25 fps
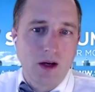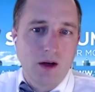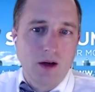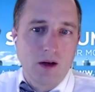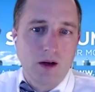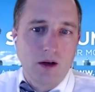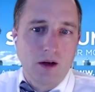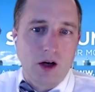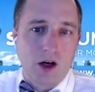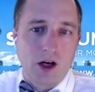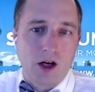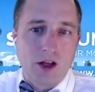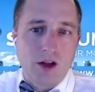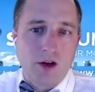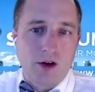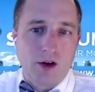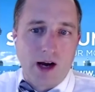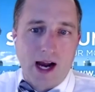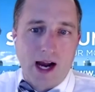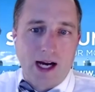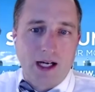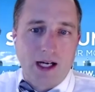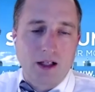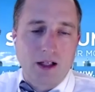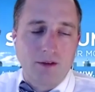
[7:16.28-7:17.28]
are either
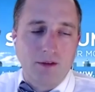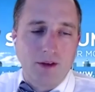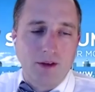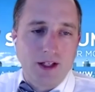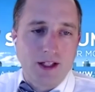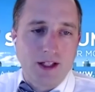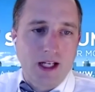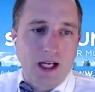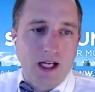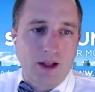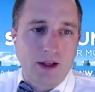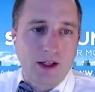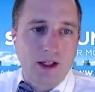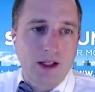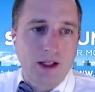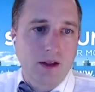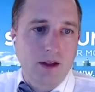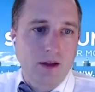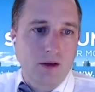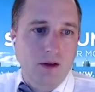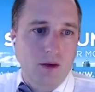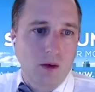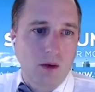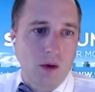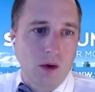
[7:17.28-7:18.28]
actively selling it,
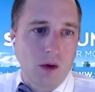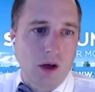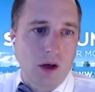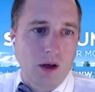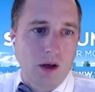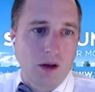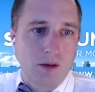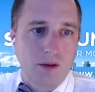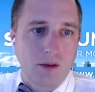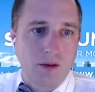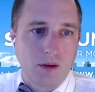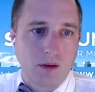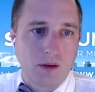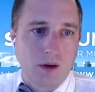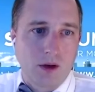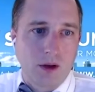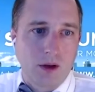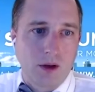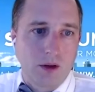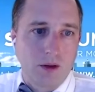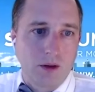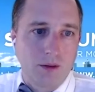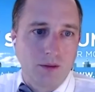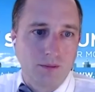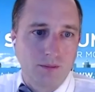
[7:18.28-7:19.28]
or
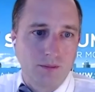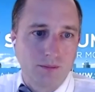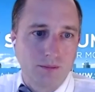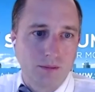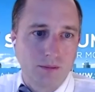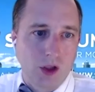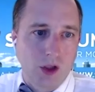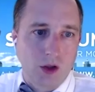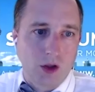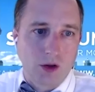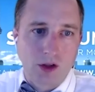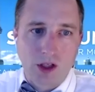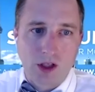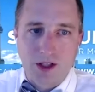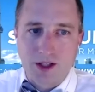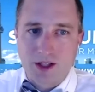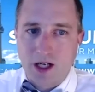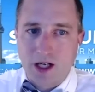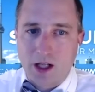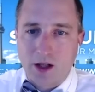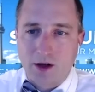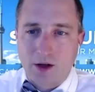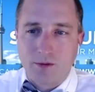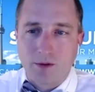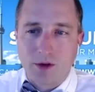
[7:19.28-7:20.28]
they're going to
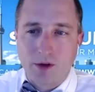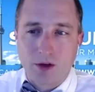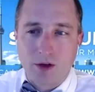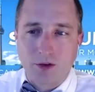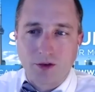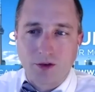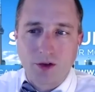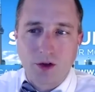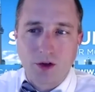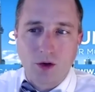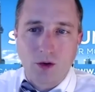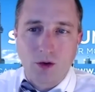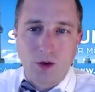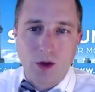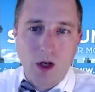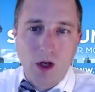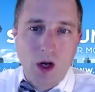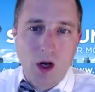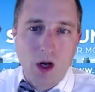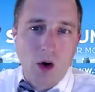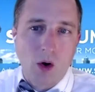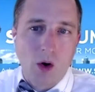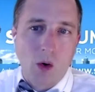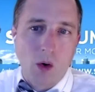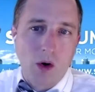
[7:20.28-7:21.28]
sell it real soon,
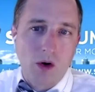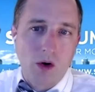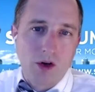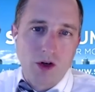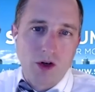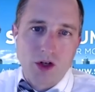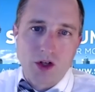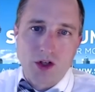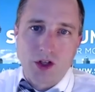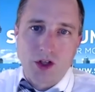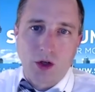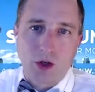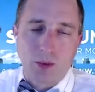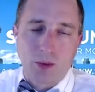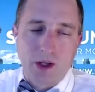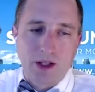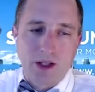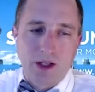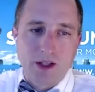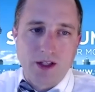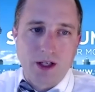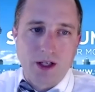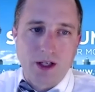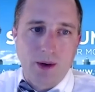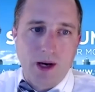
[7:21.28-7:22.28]
or they're just going to wait to
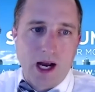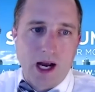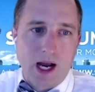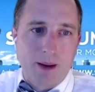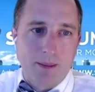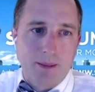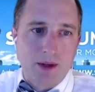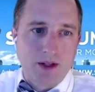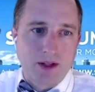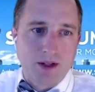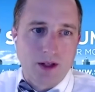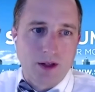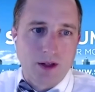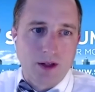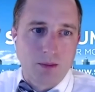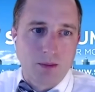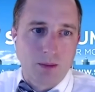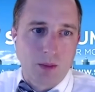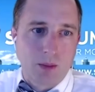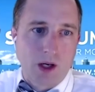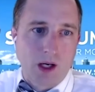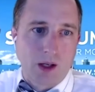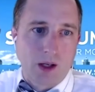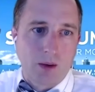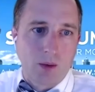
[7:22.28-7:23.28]
see what happens in the
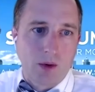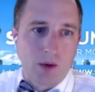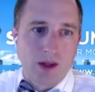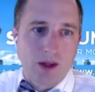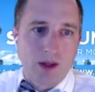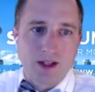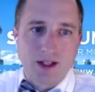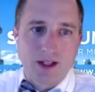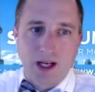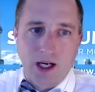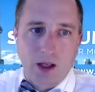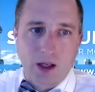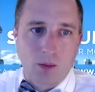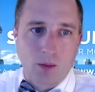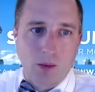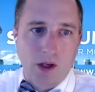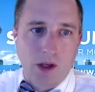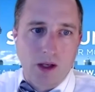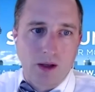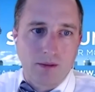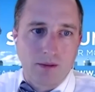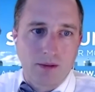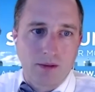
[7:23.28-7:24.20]
spring with the second wave.